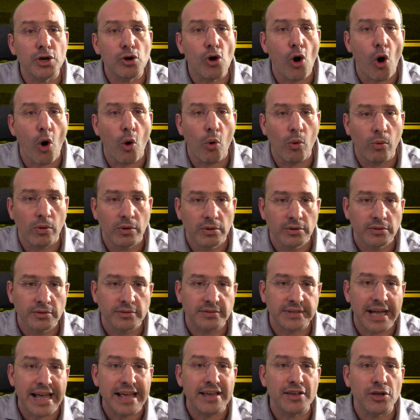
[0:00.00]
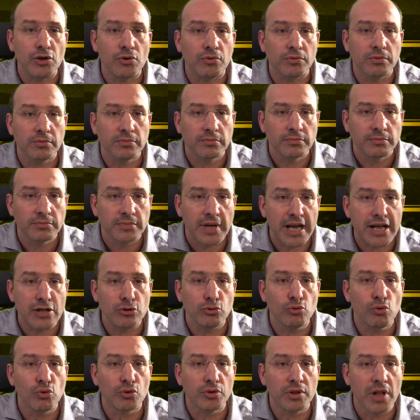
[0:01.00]
go. Thank you
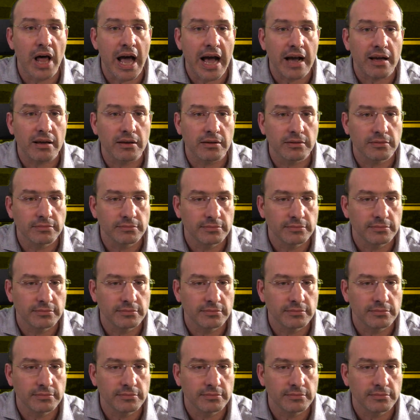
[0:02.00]
and good luck.